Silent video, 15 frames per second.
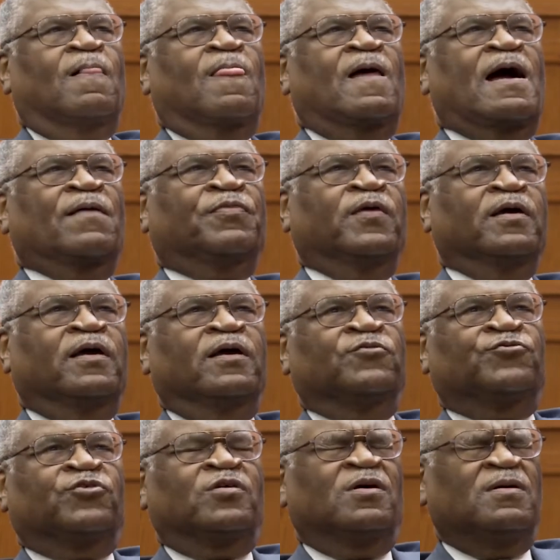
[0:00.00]
I think
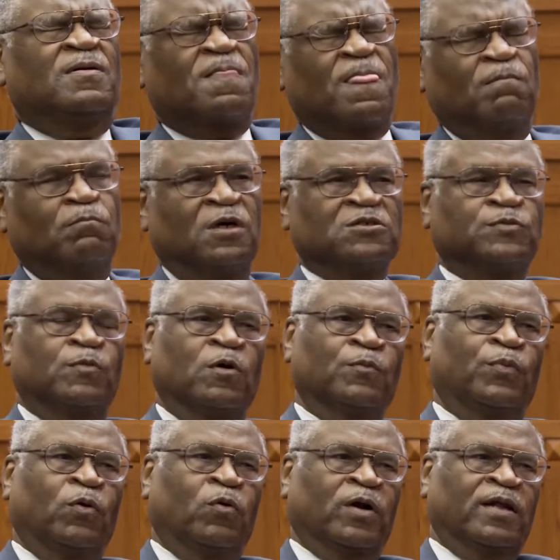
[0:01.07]
it's much more
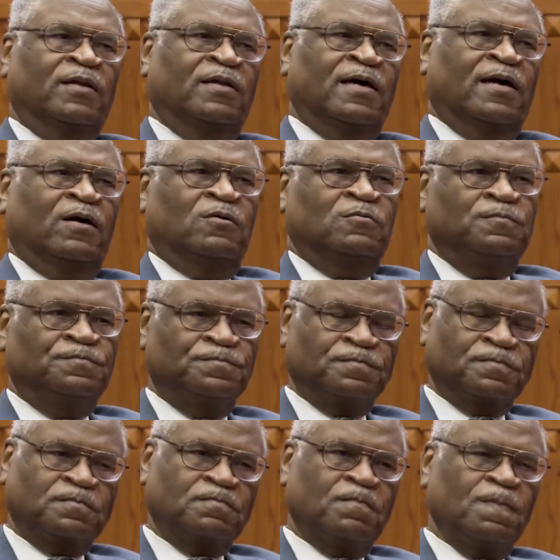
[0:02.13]
important now
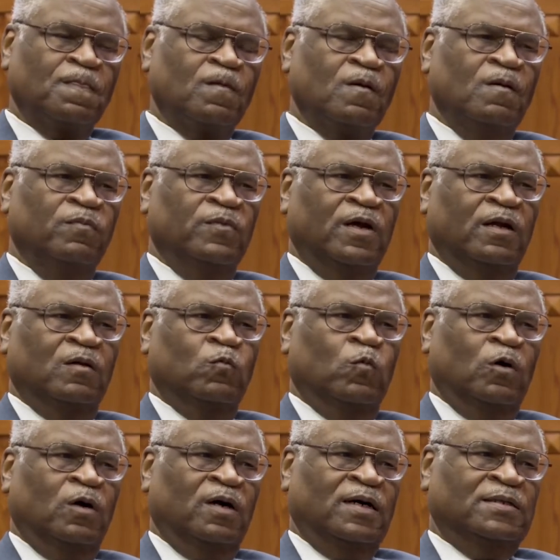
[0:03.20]
than it
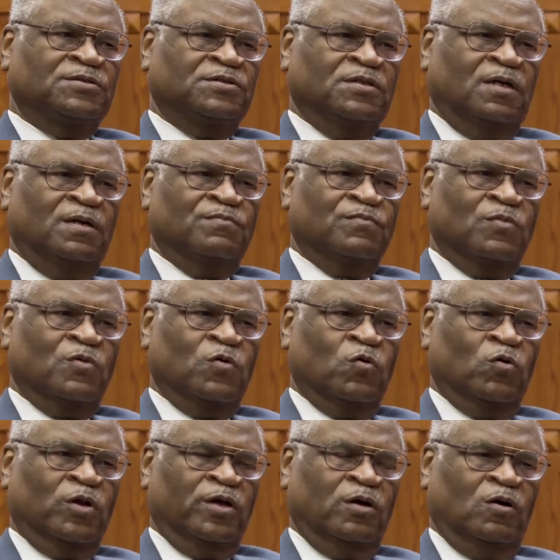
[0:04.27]
was
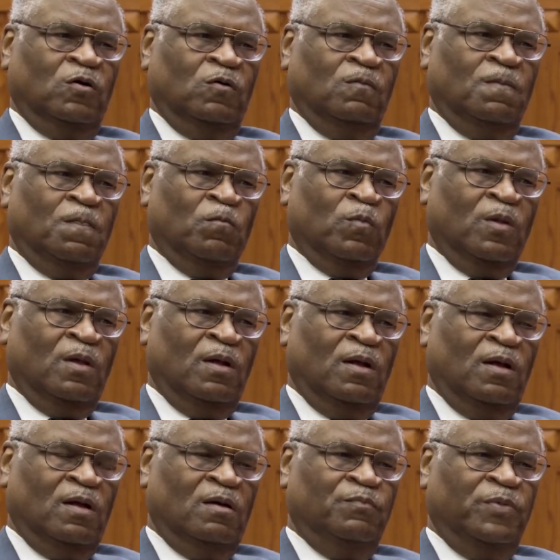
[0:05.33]
early on
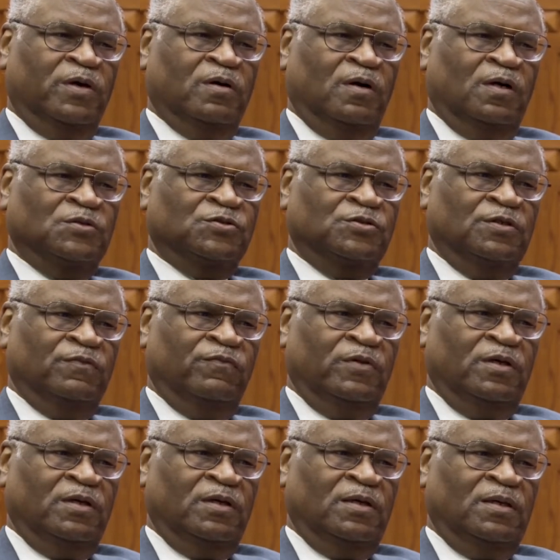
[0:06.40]
because of
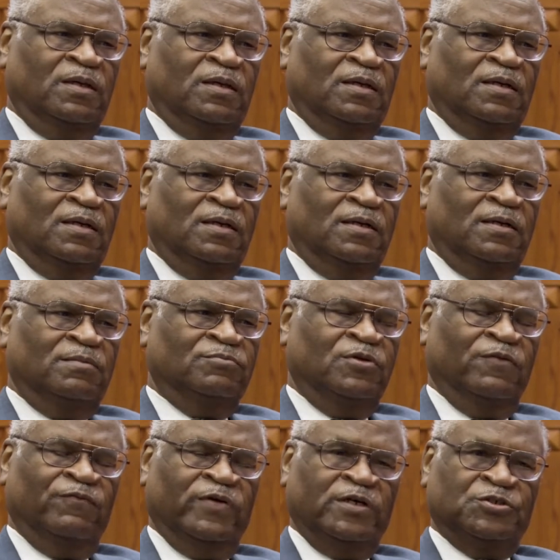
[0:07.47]
the
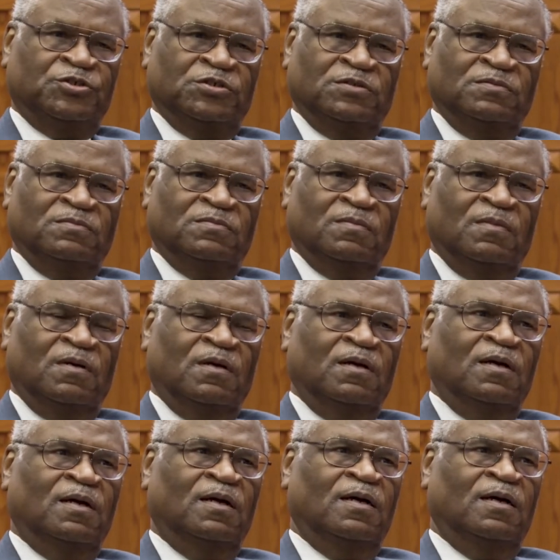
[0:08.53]
division,
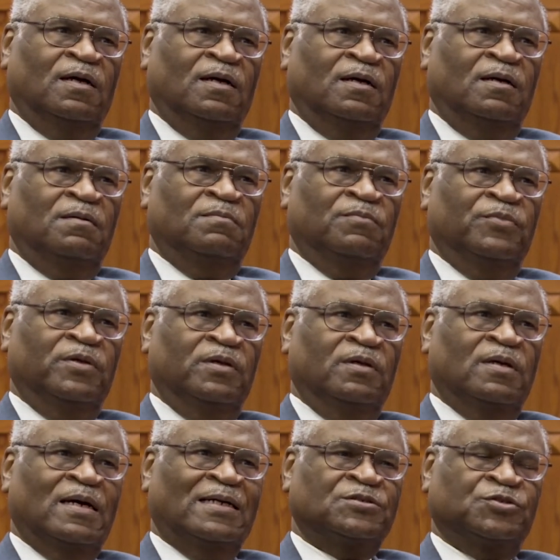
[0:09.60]
the
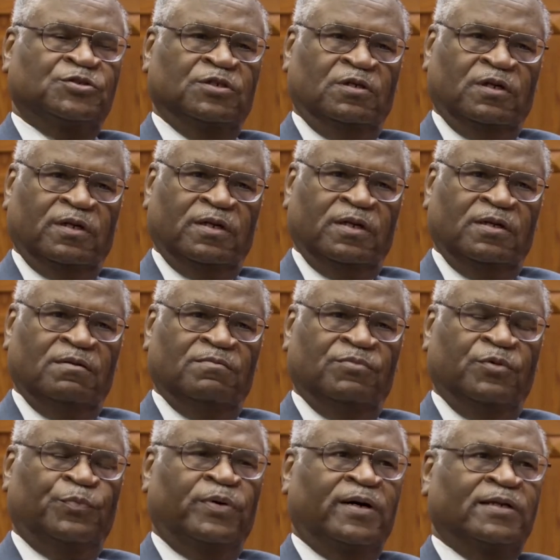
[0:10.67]
hostility,
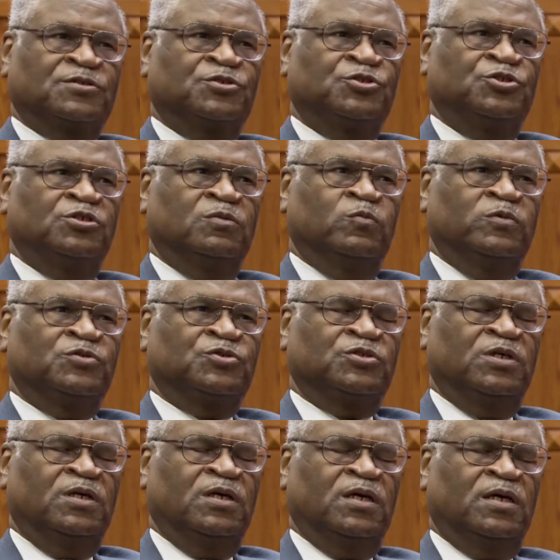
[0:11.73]
the partisanship we
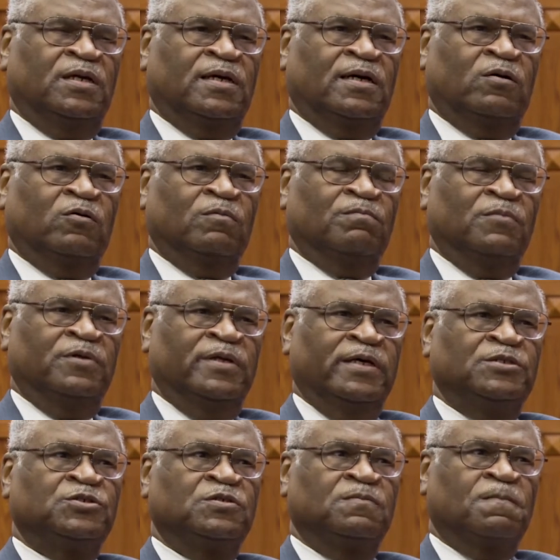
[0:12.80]
see in our
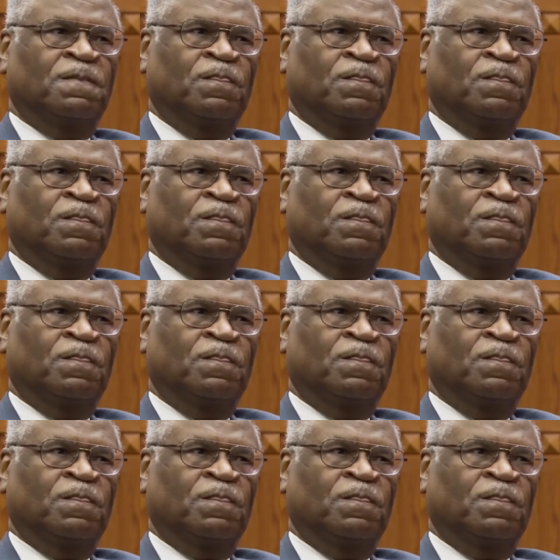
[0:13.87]
nation.